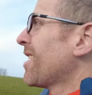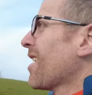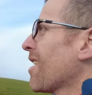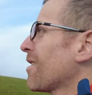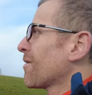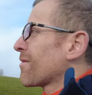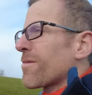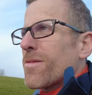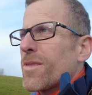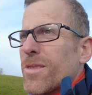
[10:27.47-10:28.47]
of
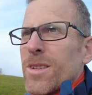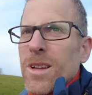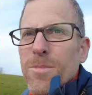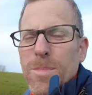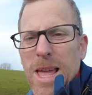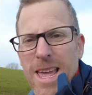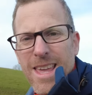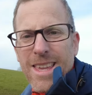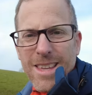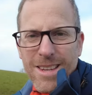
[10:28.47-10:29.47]

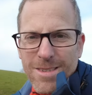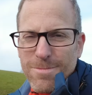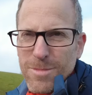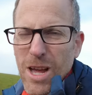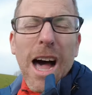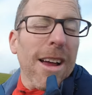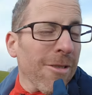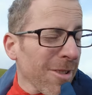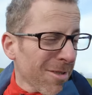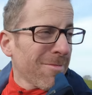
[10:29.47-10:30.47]
Copenhagen to
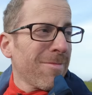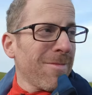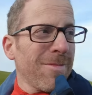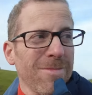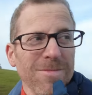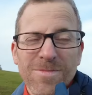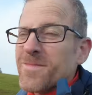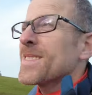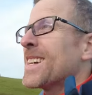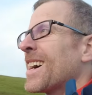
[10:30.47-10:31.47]
Ireland,
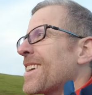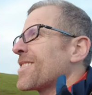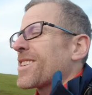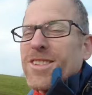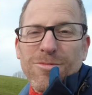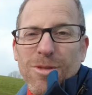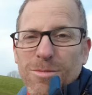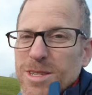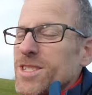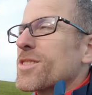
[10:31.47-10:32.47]
I think is what
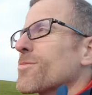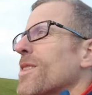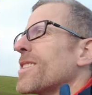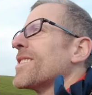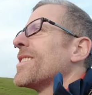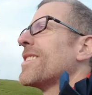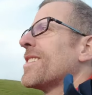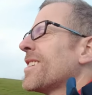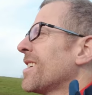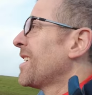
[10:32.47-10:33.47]
we just read.
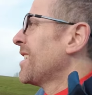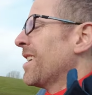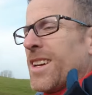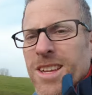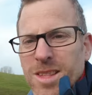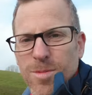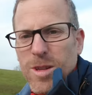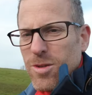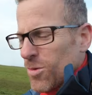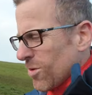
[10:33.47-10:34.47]
It's
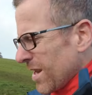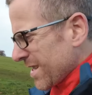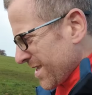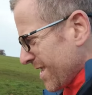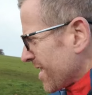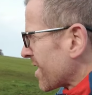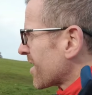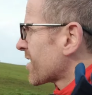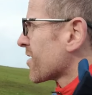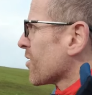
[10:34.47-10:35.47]
pretty cool, actually. Uh,
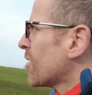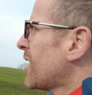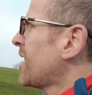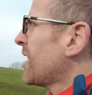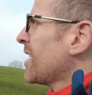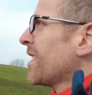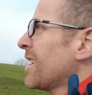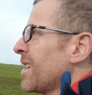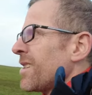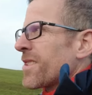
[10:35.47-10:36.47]
so,
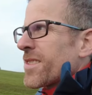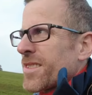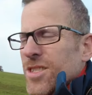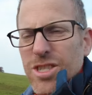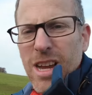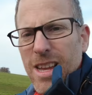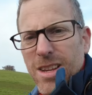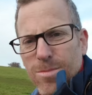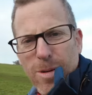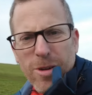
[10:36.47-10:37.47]
this is a
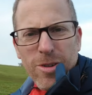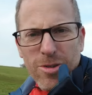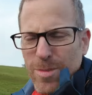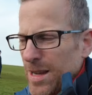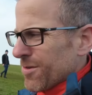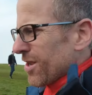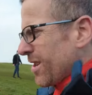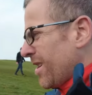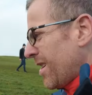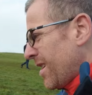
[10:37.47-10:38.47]
giant burial mound.
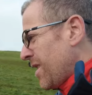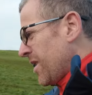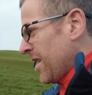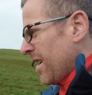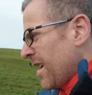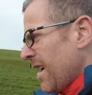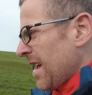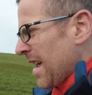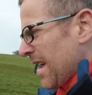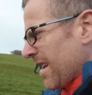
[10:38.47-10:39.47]

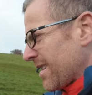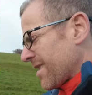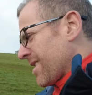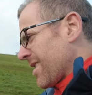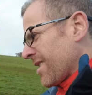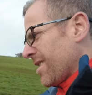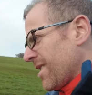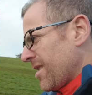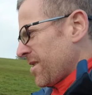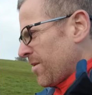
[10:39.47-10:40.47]
And uh,
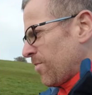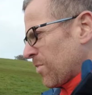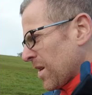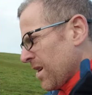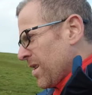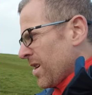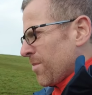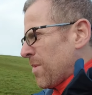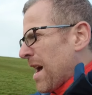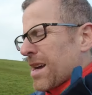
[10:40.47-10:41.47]

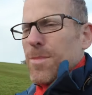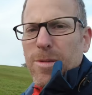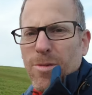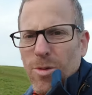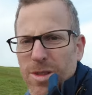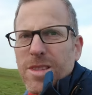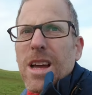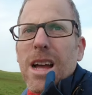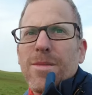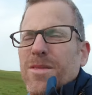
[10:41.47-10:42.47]
back before the
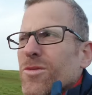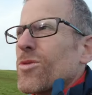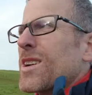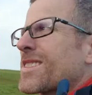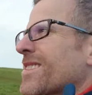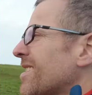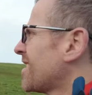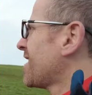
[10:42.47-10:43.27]
times of Christ,